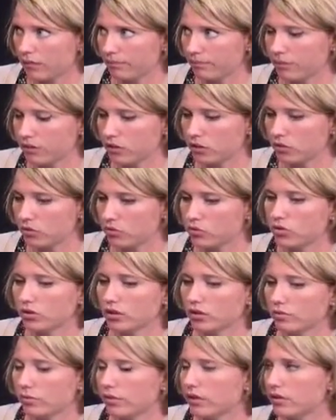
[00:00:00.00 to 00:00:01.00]

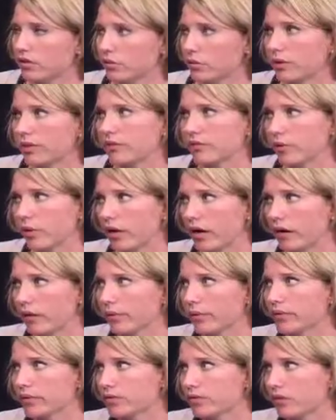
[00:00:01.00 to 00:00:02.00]
Usually within 24
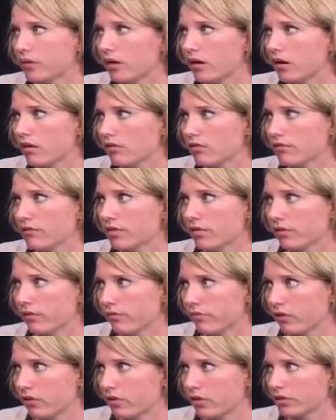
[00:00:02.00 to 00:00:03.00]
hours of the
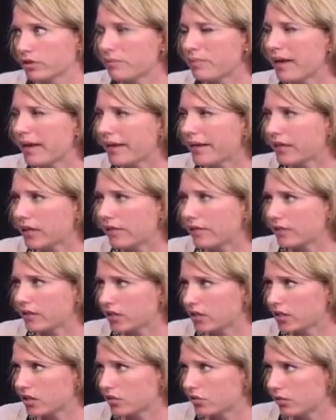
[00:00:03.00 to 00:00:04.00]
referral, depending on the
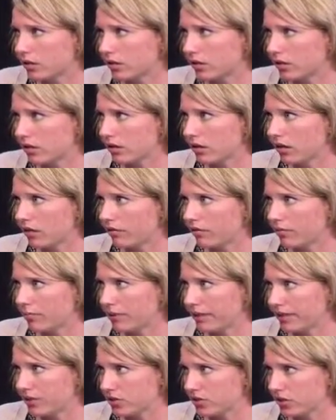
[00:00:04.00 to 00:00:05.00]
acuity of the
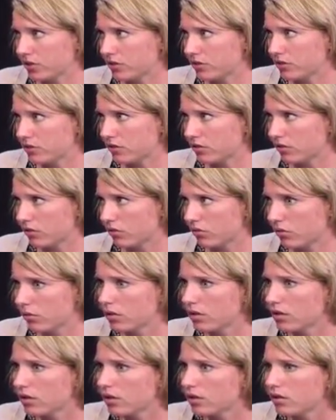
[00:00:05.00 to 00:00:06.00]
patient. So
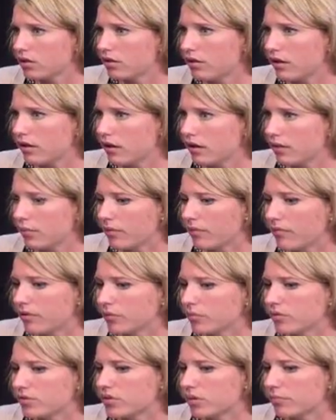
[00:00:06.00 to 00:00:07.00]
if
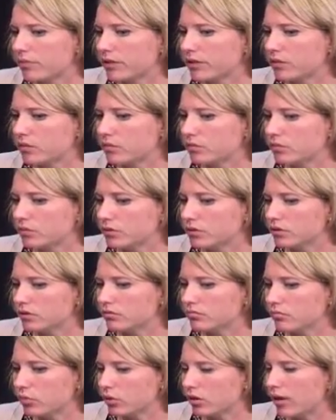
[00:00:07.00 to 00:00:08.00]
it was somebody who was
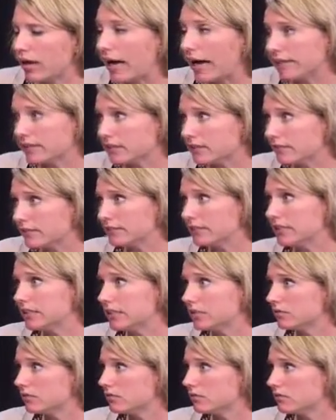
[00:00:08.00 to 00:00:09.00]
more
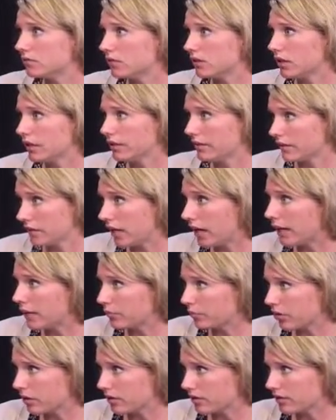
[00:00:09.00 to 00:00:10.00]
actively in the dying
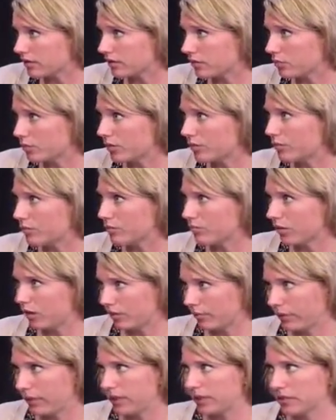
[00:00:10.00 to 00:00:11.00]
process, we would
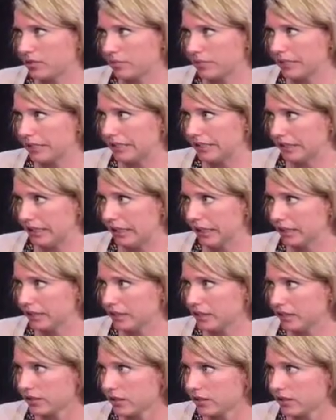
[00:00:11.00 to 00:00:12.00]
probably expedite
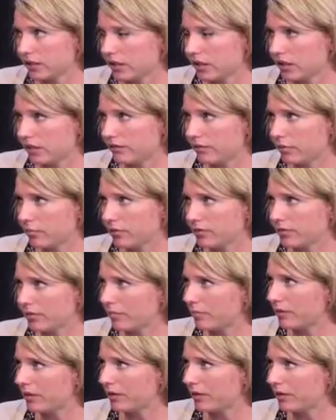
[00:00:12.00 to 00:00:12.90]
that. If it was somebody